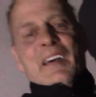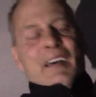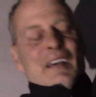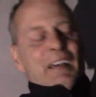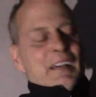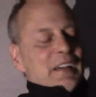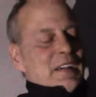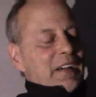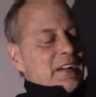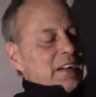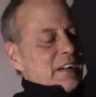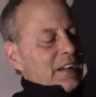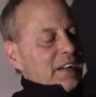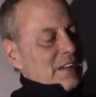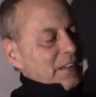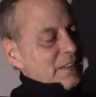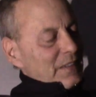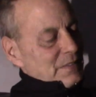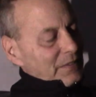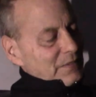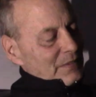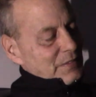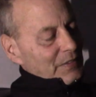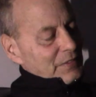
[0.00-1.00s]
Uh,
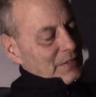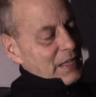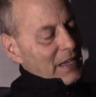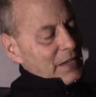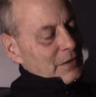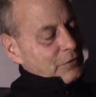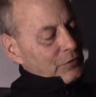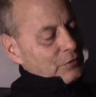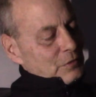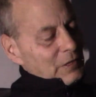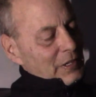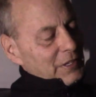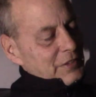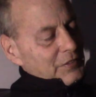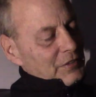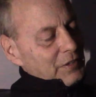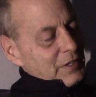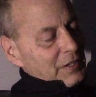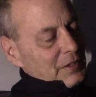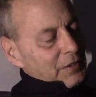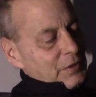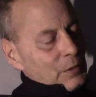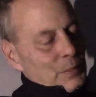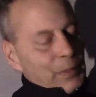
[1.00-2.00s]
thanks for
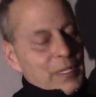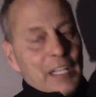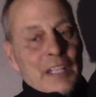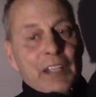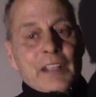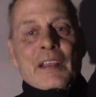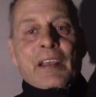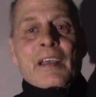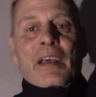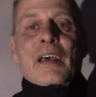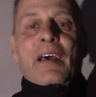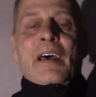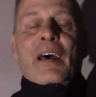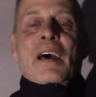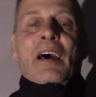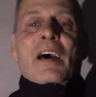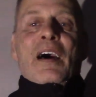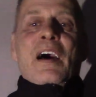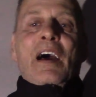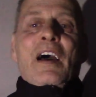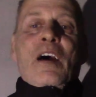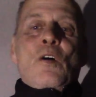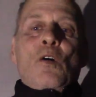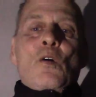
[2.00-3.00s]
listening to me.
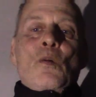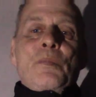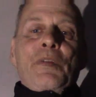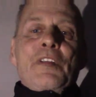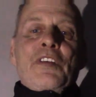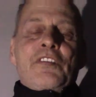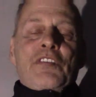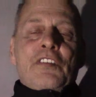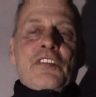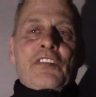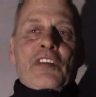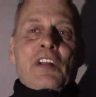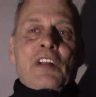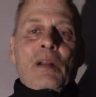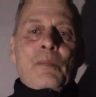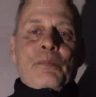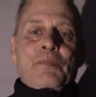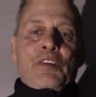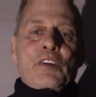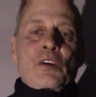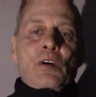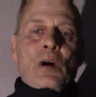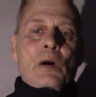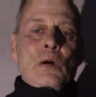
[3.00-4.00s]
I hope this has
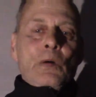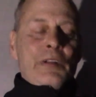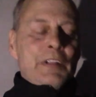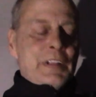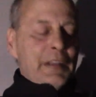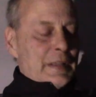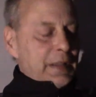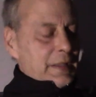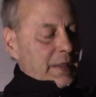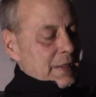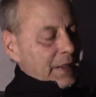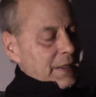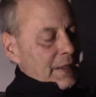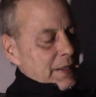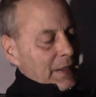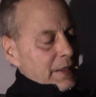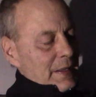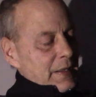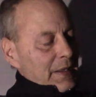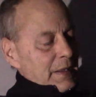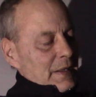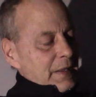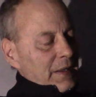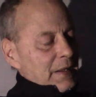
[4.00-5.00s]
helped you out.
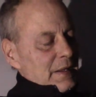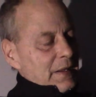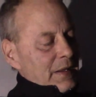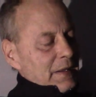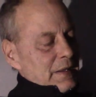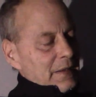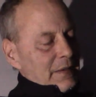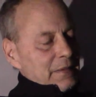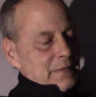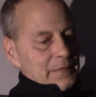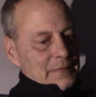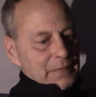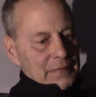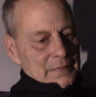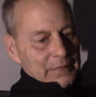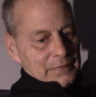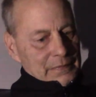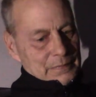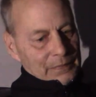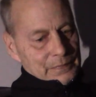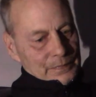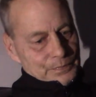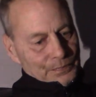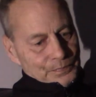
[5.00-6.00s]
Uh,
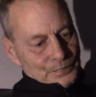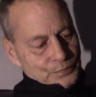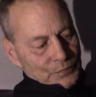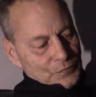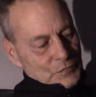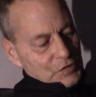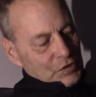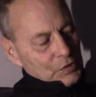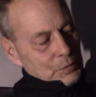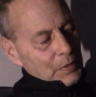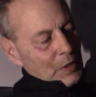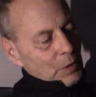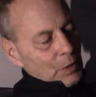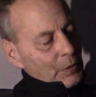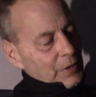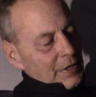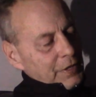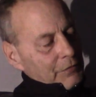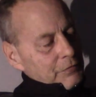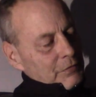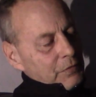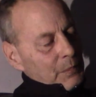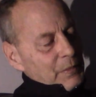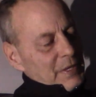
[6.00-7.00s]
it's about
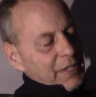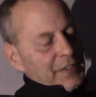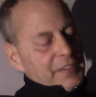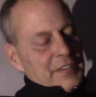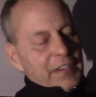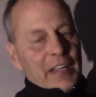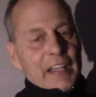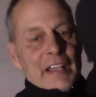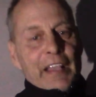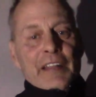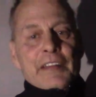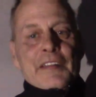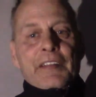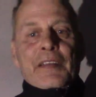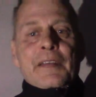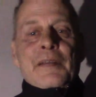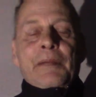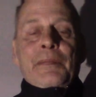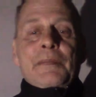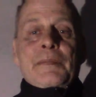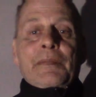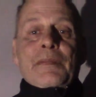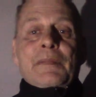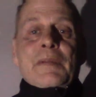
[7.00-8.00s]
it for me tonight.
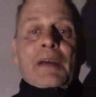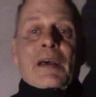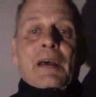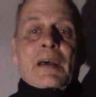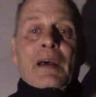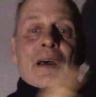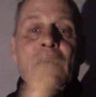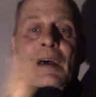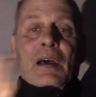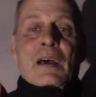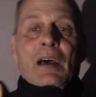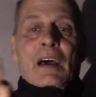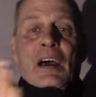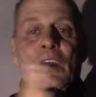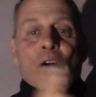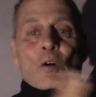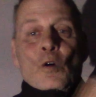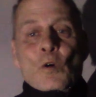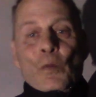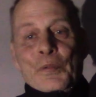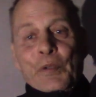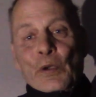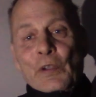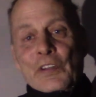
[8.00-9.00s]
I
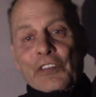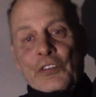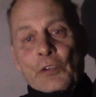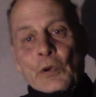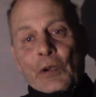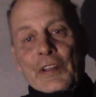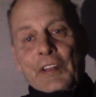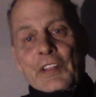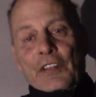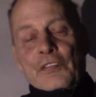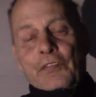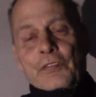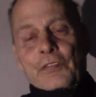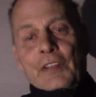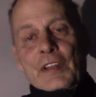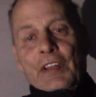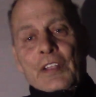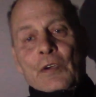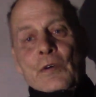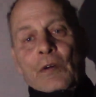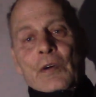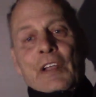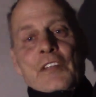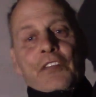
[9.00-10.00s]
hope you enjoyed this
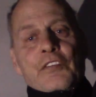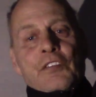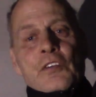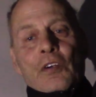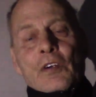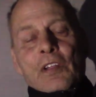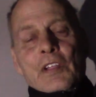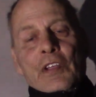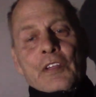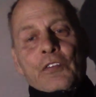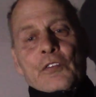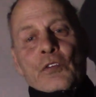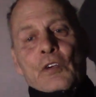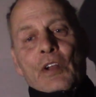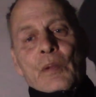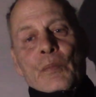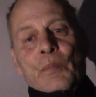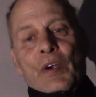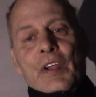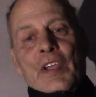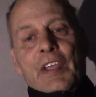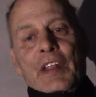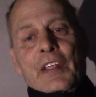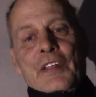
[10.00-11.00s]
video. I certainly enjoyed
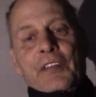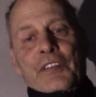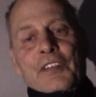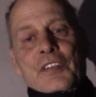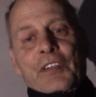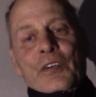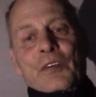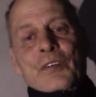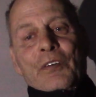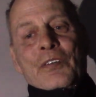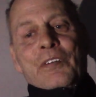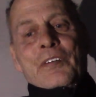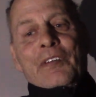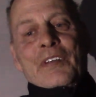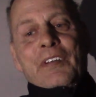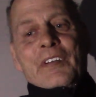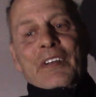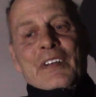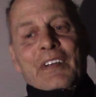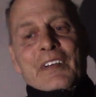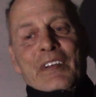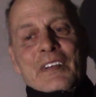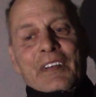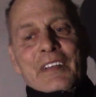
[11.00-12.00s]
bringing it to you,
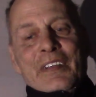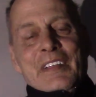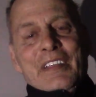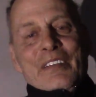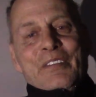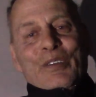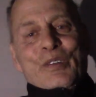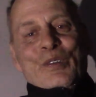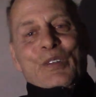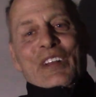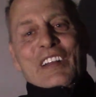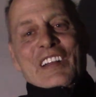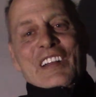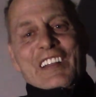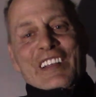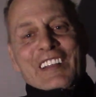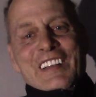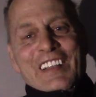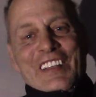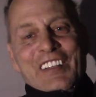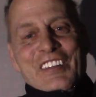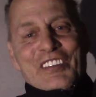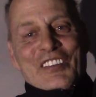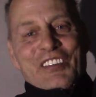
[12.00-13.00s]
even with a
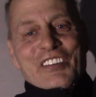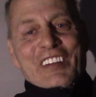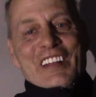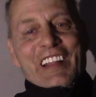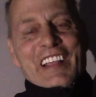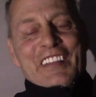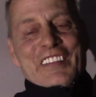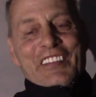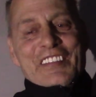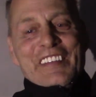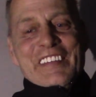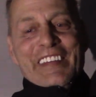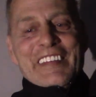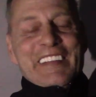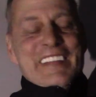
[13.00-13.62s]
little history lesson.